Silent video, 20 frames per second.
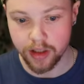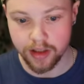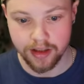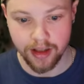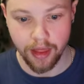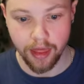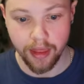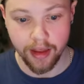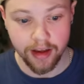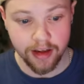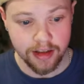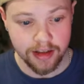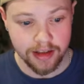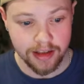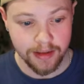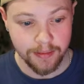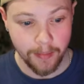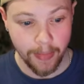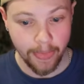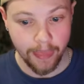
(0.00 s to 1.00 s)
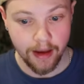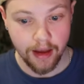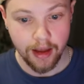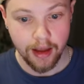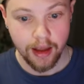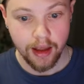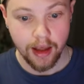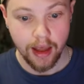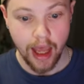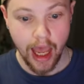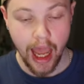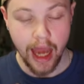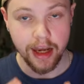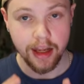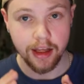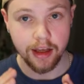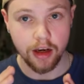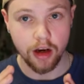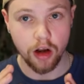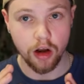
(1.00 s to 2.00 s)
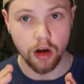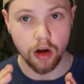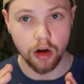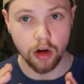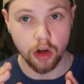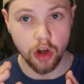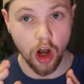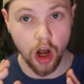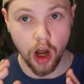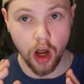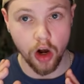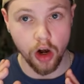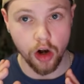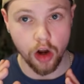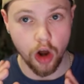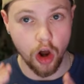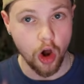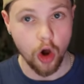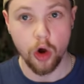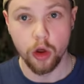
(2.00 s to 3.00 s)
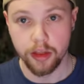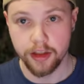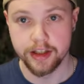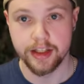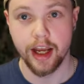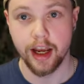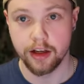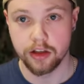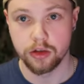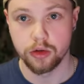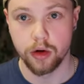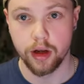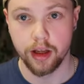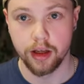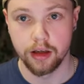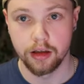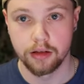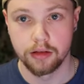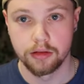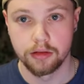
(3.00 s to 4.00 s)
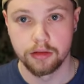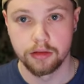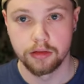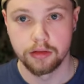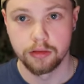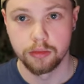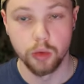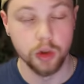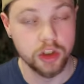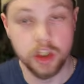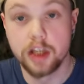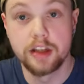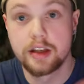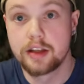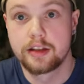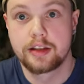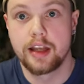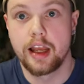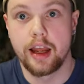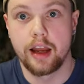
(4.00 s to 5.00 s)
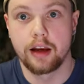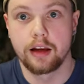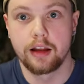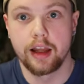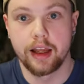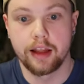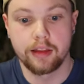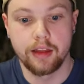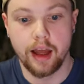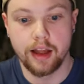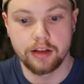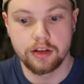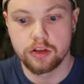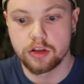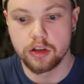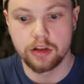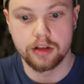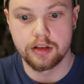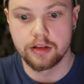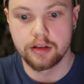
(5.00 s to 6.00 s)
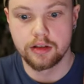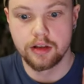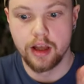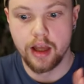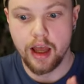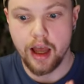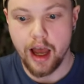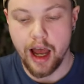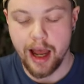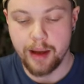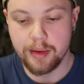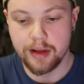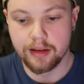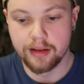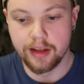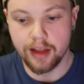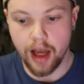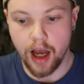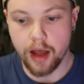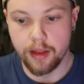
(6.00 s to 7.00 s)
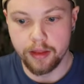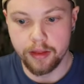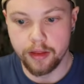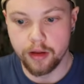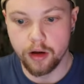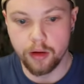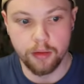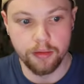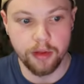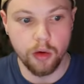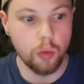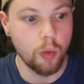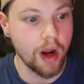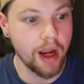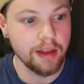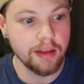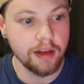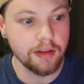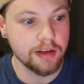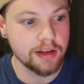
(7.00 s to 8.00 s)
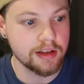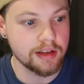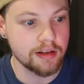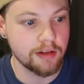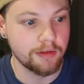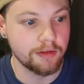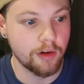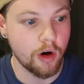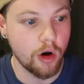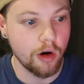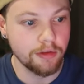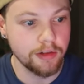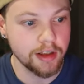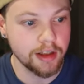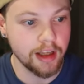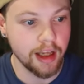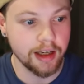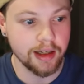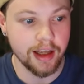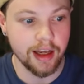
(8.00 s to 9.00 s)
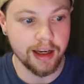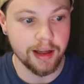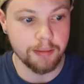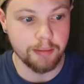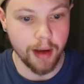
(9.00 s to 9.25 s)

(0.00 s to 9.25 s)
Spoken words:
into this, and it got all the text right, which is insane. Like, that's just, I mean, the way that this is evolving and getting